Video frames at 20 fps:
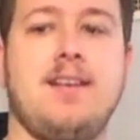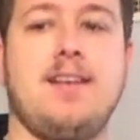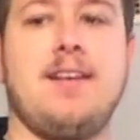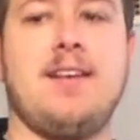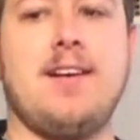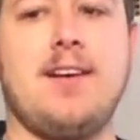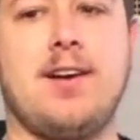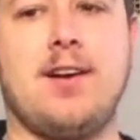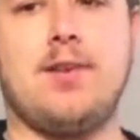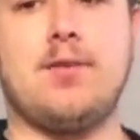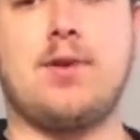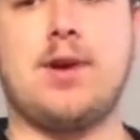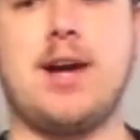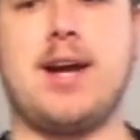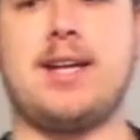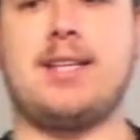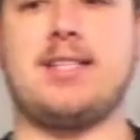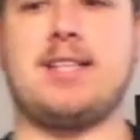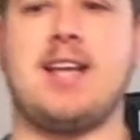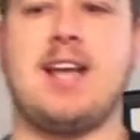All
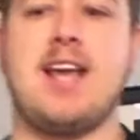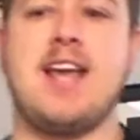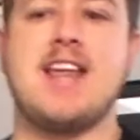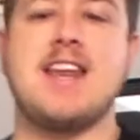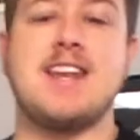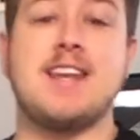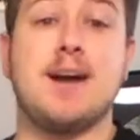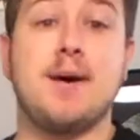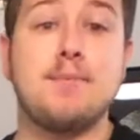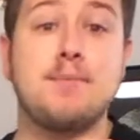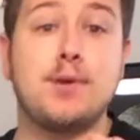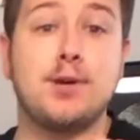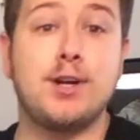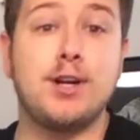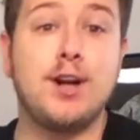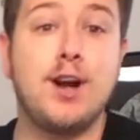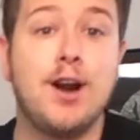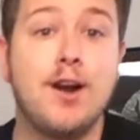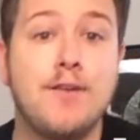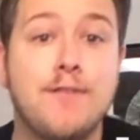right,
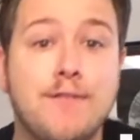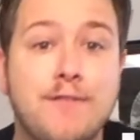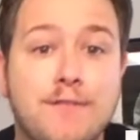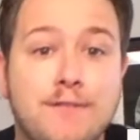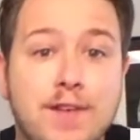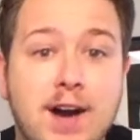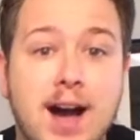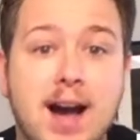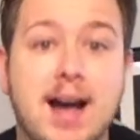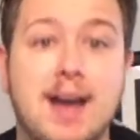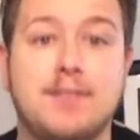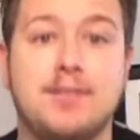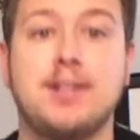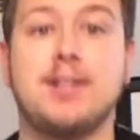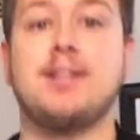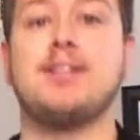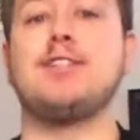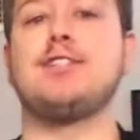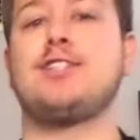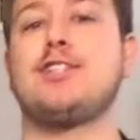number 5.
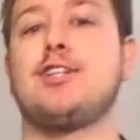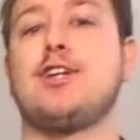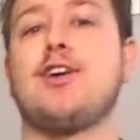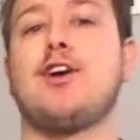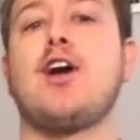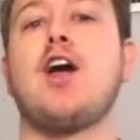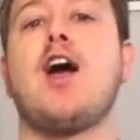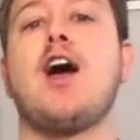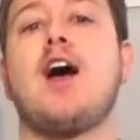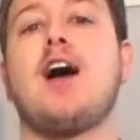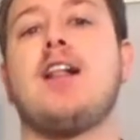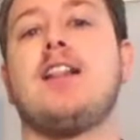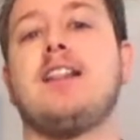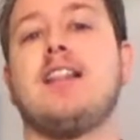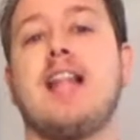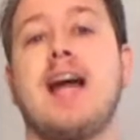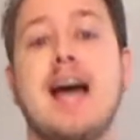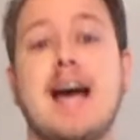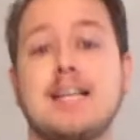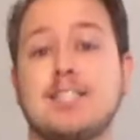Here's your
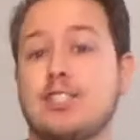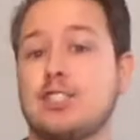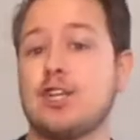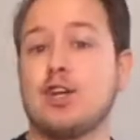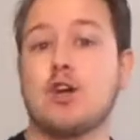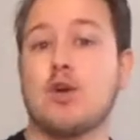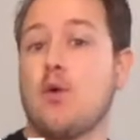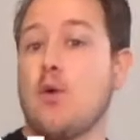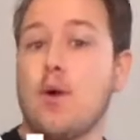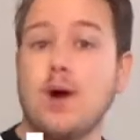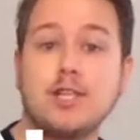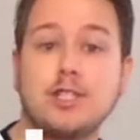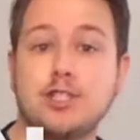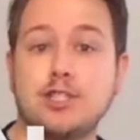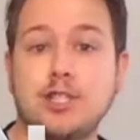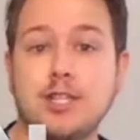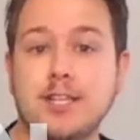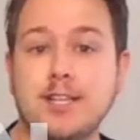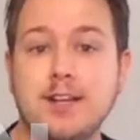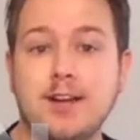last
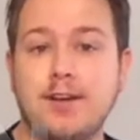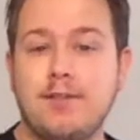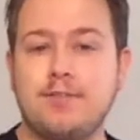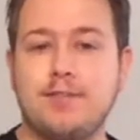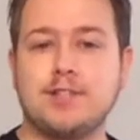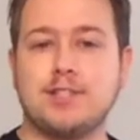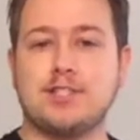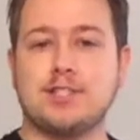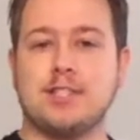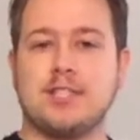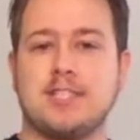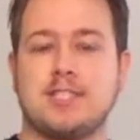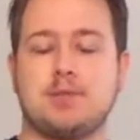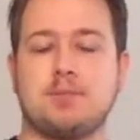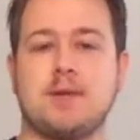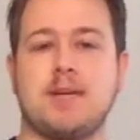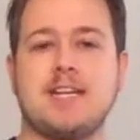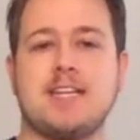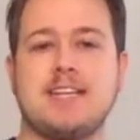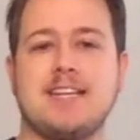question, officially
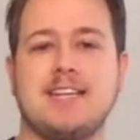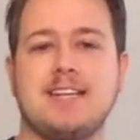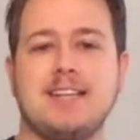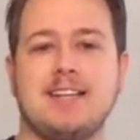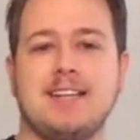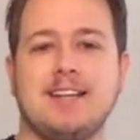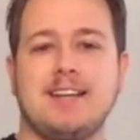speaking.